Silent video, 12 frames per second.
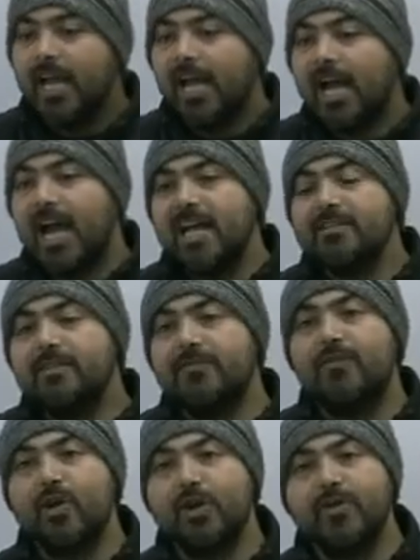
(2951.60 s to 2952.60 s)
has the
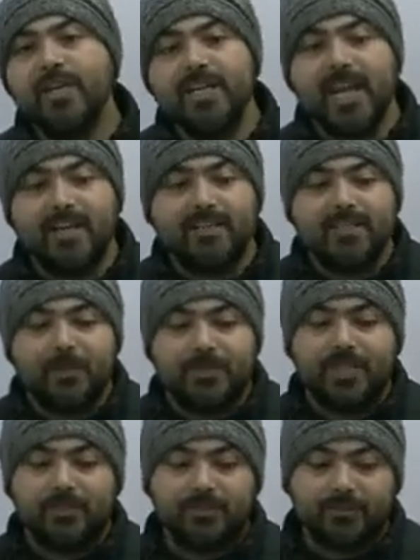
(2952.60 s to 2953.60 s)
following
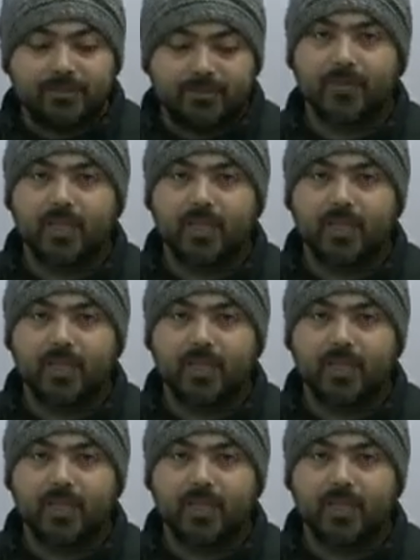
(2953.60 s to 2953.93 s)
exceptions.